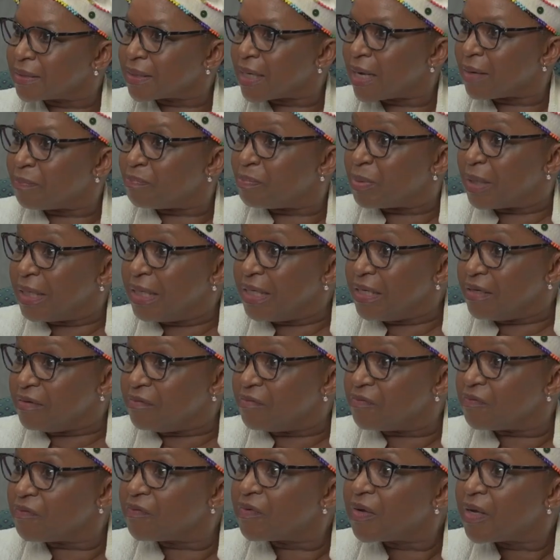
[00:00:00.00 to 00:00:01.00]
I believe
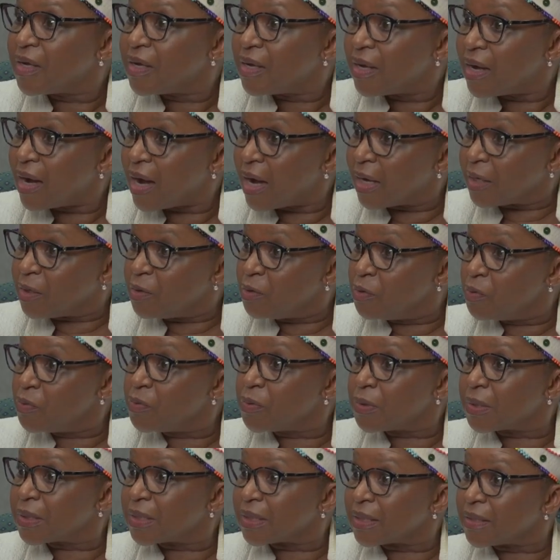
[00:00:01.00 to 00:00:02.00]
are
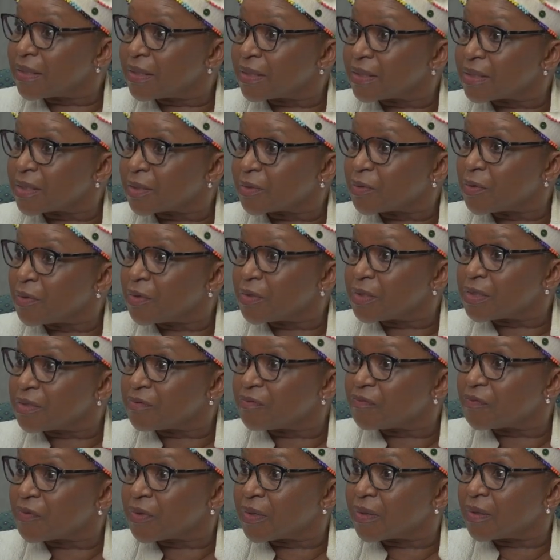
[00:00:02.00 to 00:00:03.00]
used in the technology
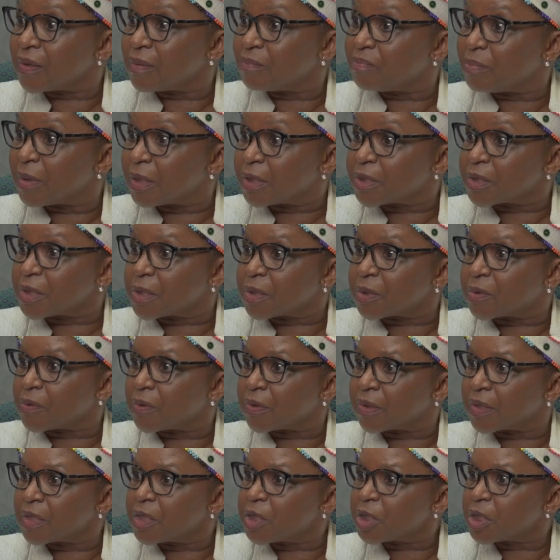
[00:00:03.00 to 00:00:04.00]
for the battery
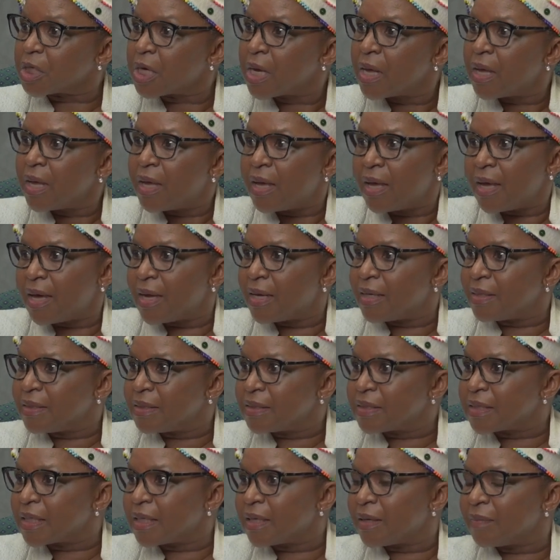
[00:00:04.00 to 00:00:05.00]
storage. Mm-hmm. And
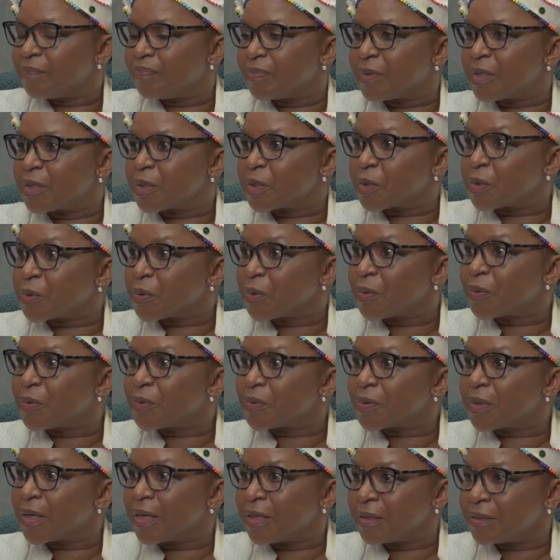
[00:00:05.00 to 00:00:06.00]
um, so
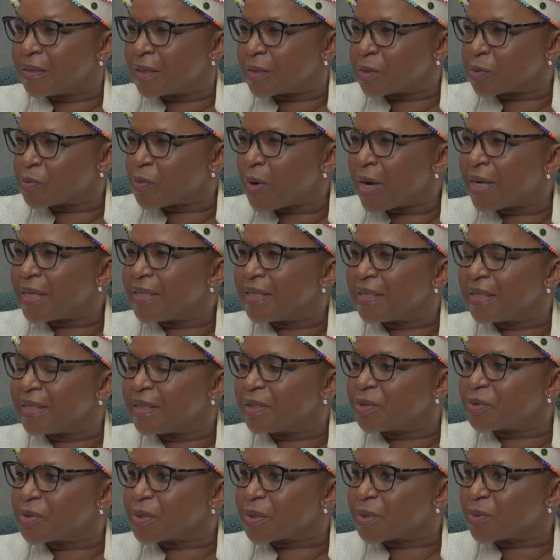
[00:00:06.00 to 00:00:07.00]
that's why the
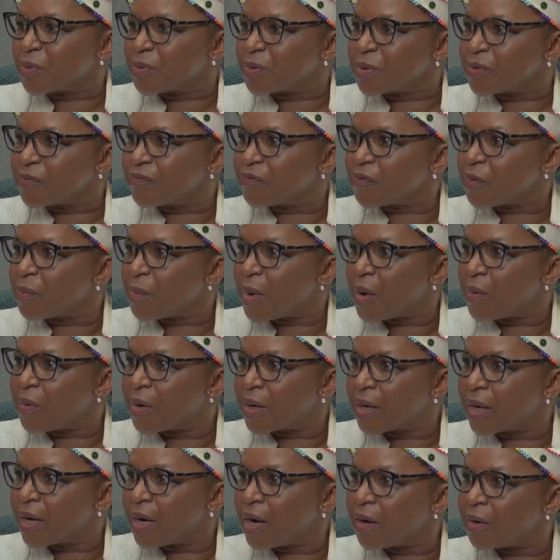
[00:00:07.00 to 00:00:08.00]
interest also from our
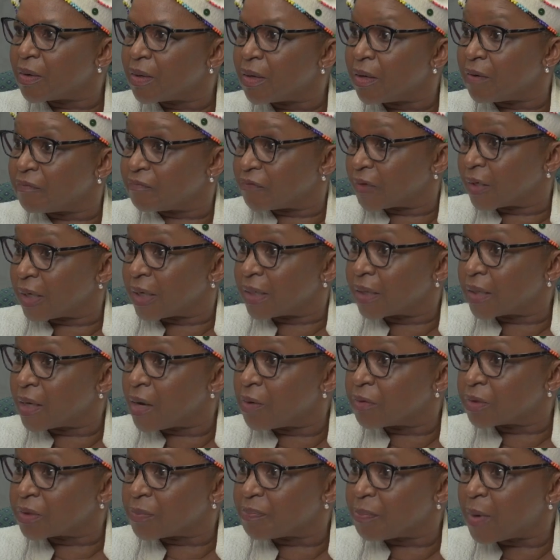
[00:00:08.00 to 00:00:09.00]
African
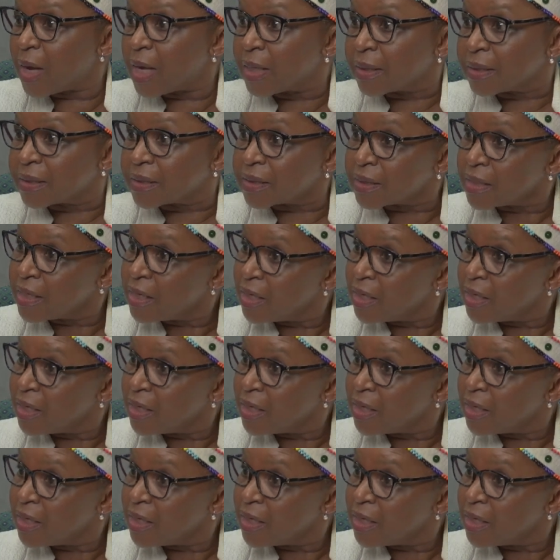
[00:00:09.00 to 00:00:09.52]
counterparts